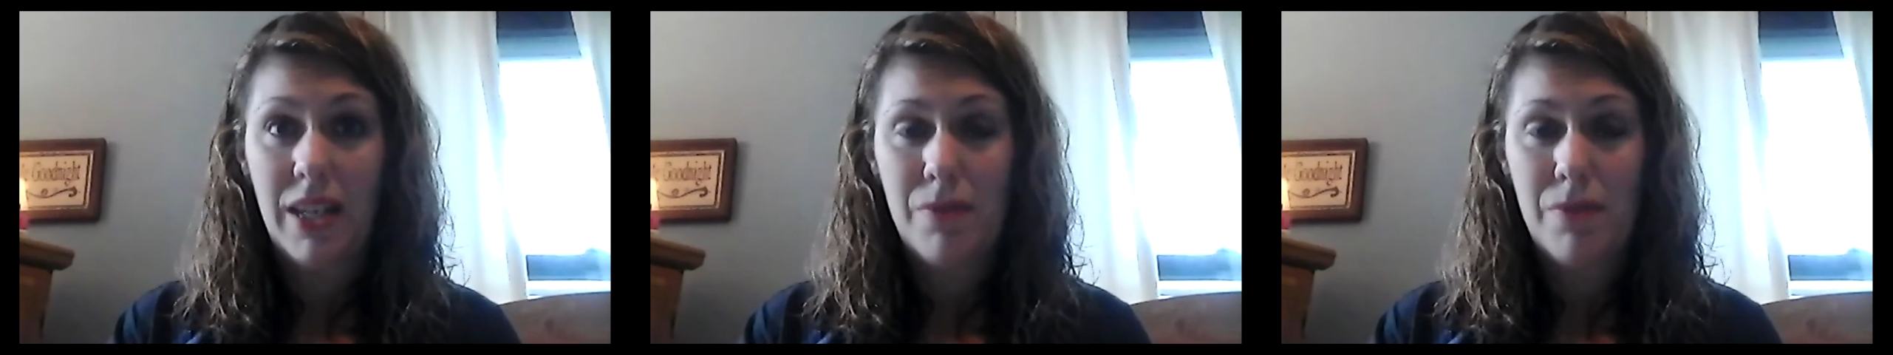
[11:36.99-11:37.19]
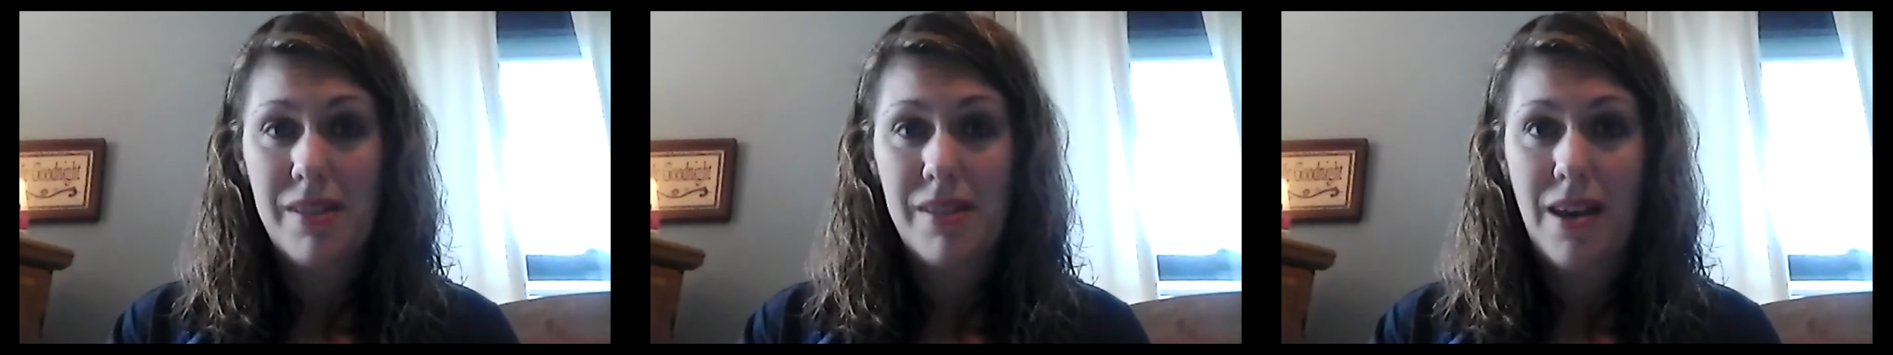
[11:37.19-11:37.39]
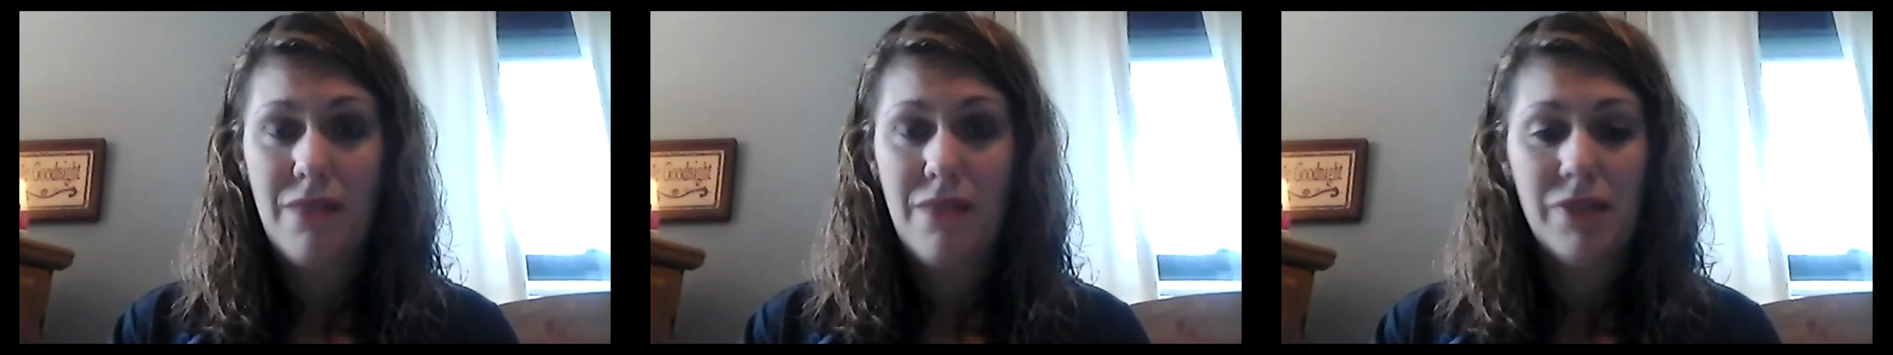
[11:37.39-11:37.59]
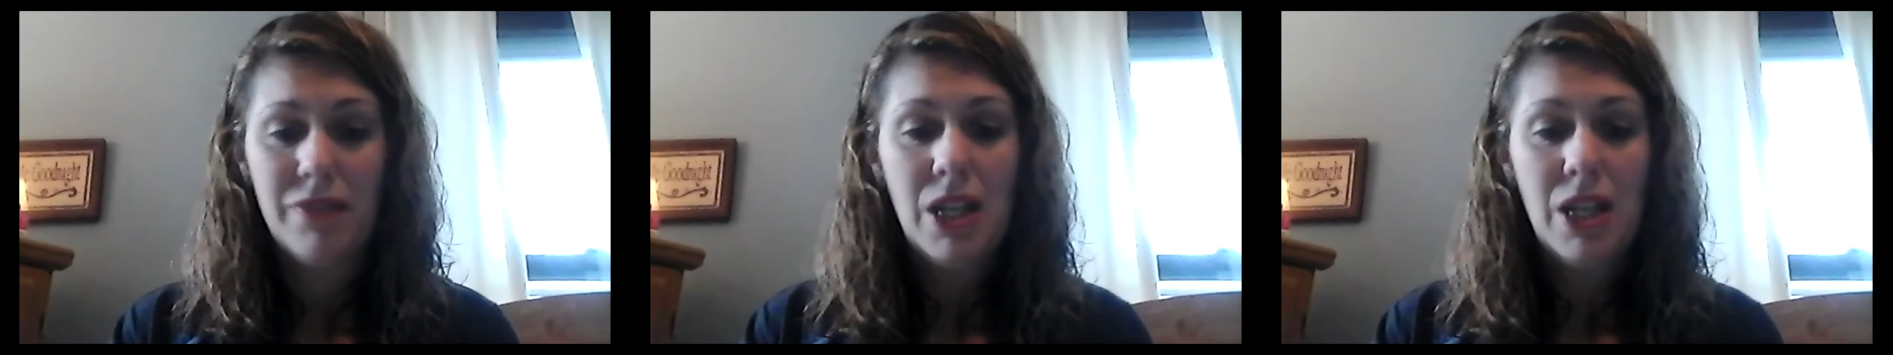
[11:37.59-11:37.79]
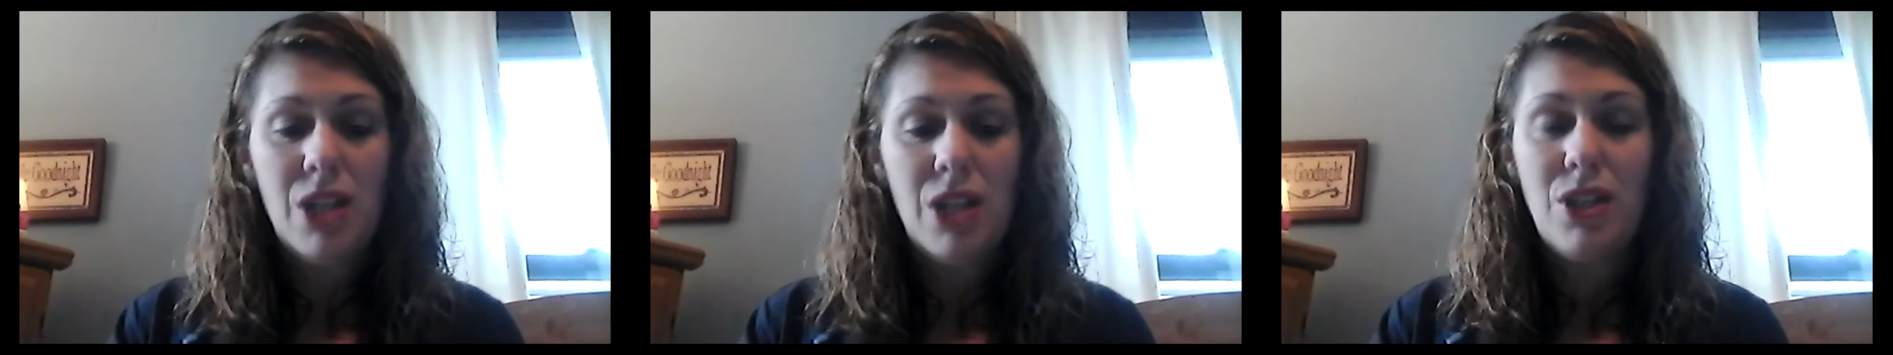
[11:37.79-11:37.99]
myself.
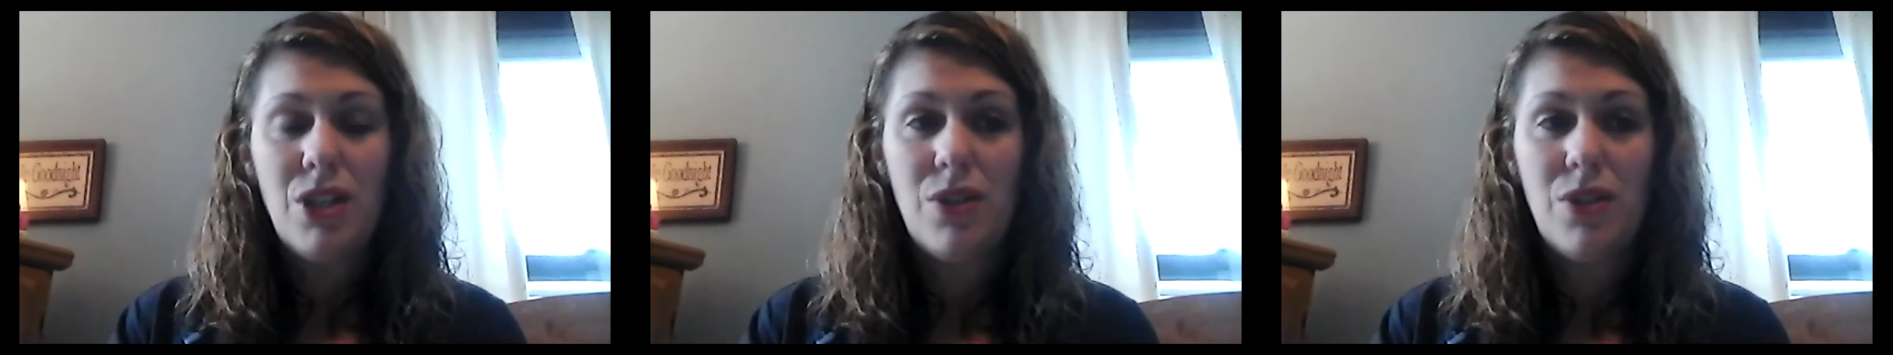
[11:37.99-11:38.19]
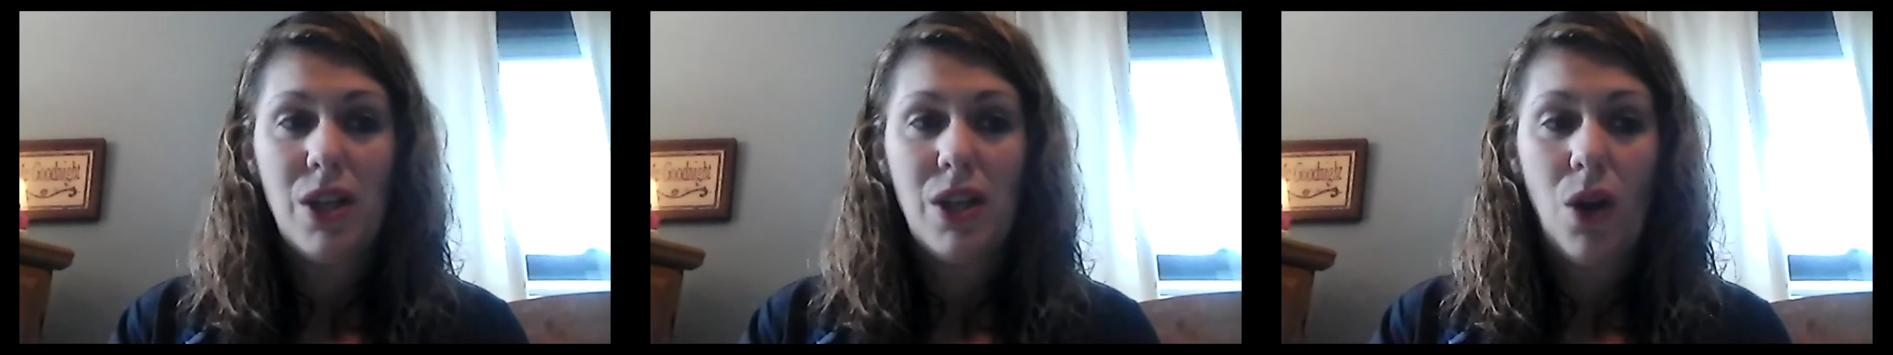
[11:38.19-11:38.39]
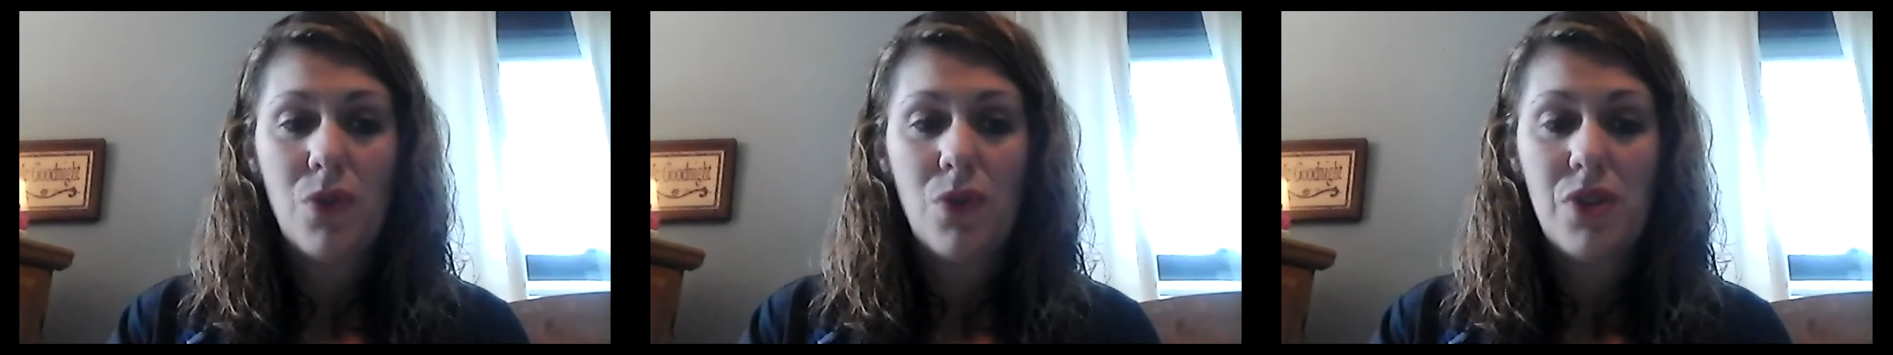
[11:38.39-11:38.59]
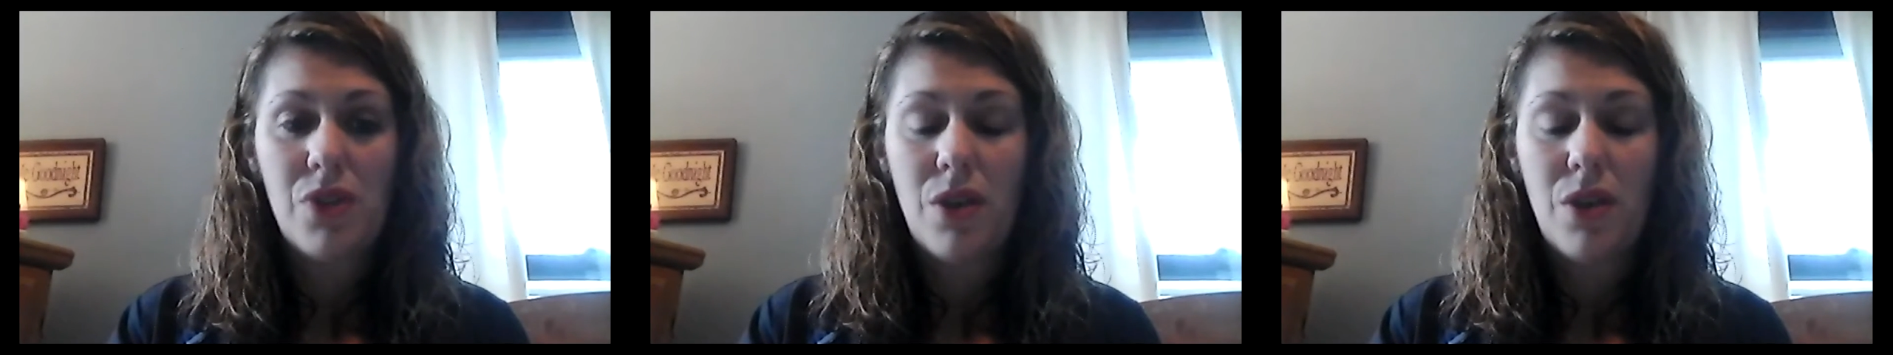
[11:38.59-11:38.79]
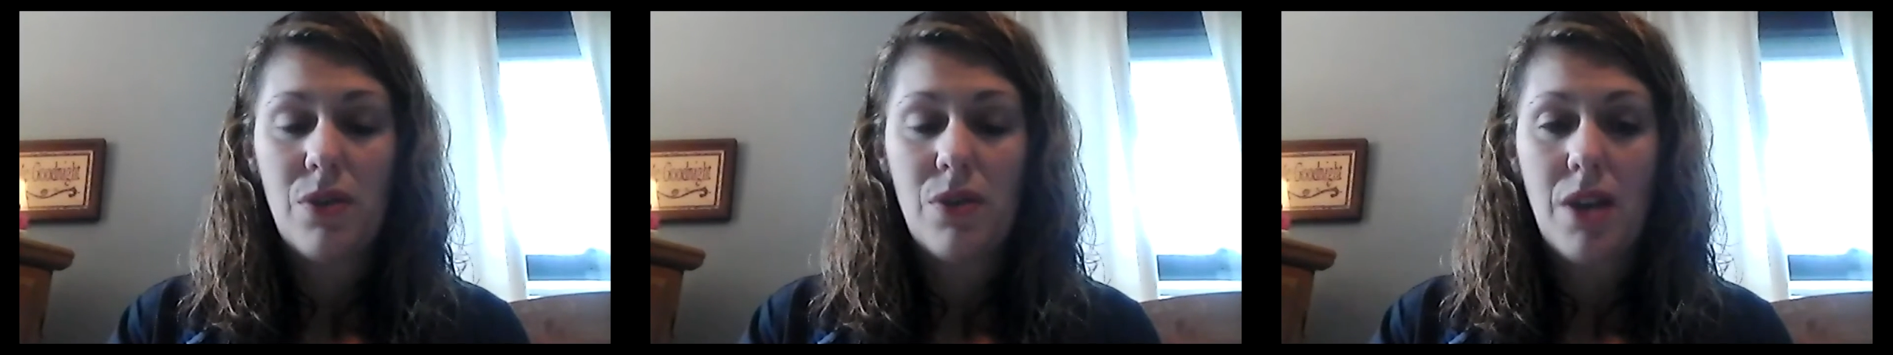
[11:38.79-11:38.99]
You could
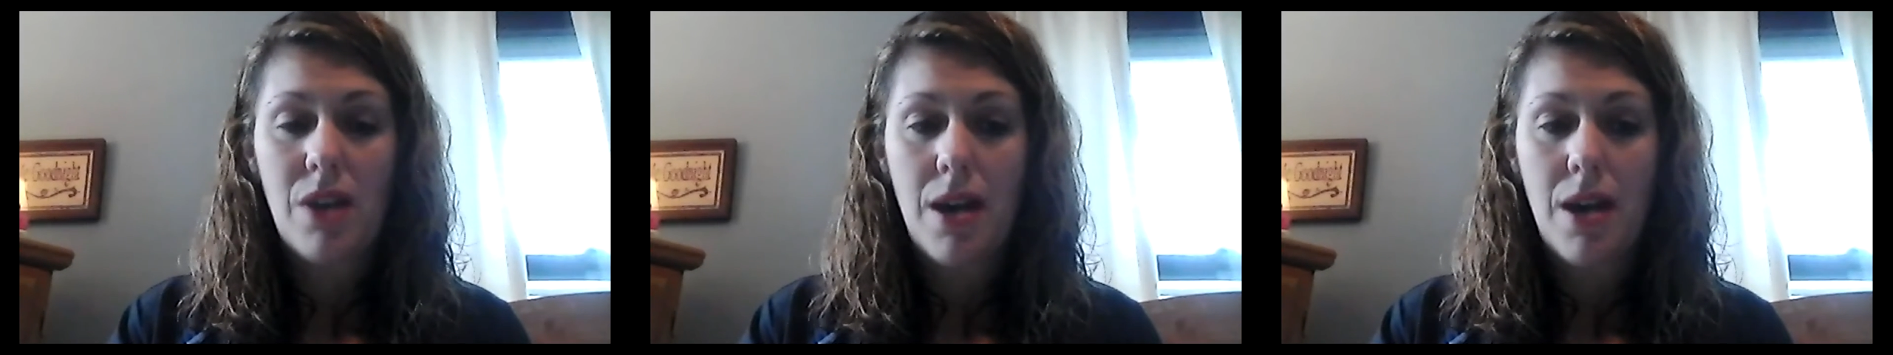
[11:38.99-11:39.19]
also,